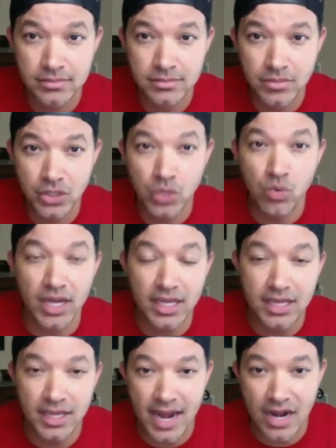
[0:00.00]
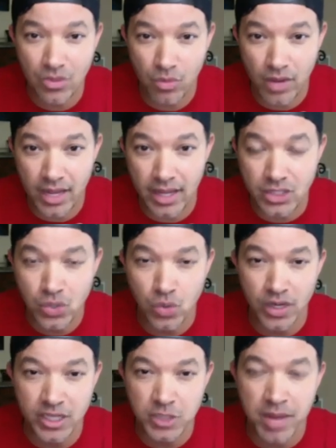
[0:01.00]
You want to get out of the way as
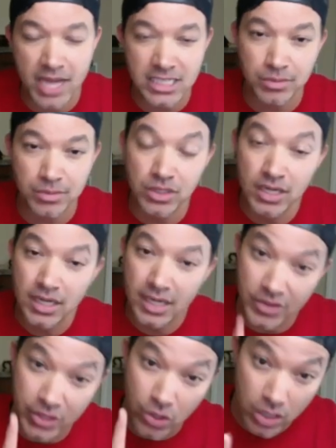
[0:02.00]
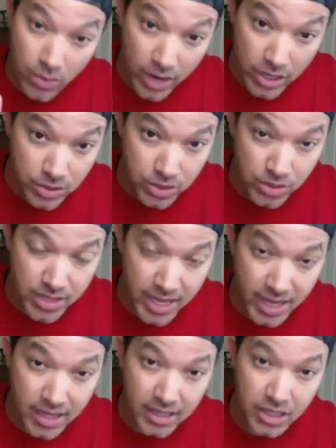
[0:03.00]
quick as possible. And the only way you do
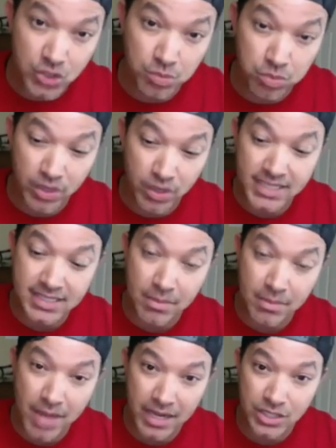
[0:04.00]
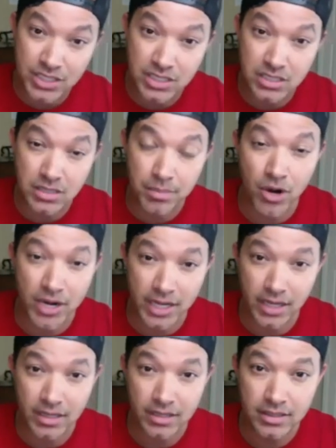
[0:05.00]
that is you bring somebody else into the party
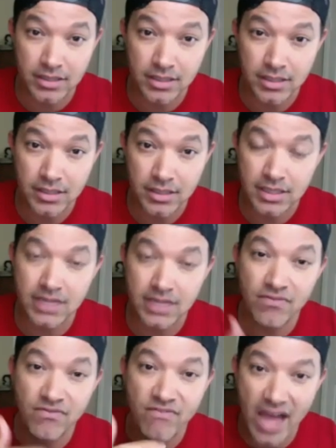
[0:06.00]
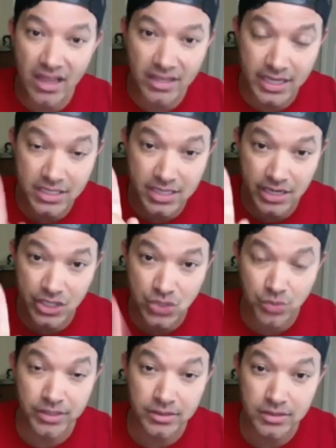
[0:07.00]
that validates that it's
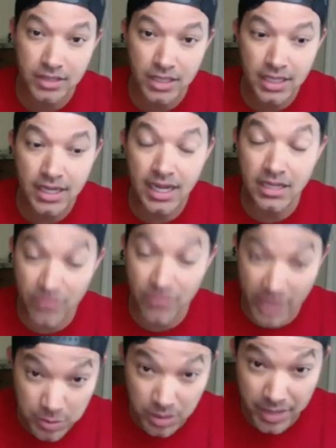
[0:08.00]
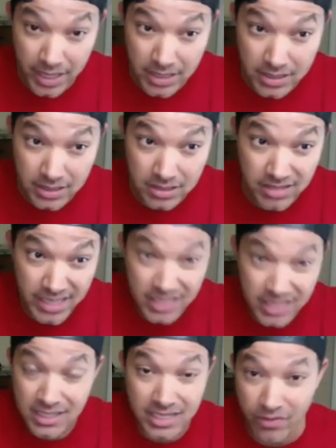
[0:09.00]
real. In the Facebook pages, it
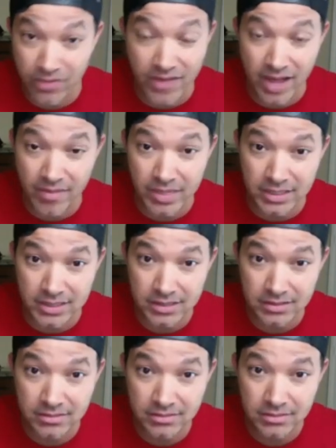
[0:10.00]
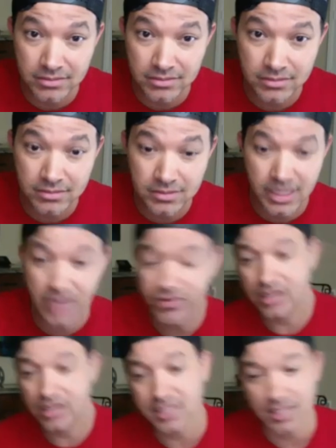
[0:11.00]
does it every 5 minutes.
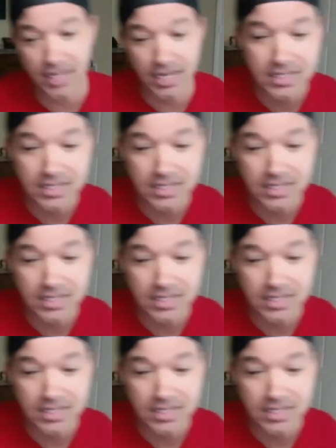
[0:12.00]
Listen, guys,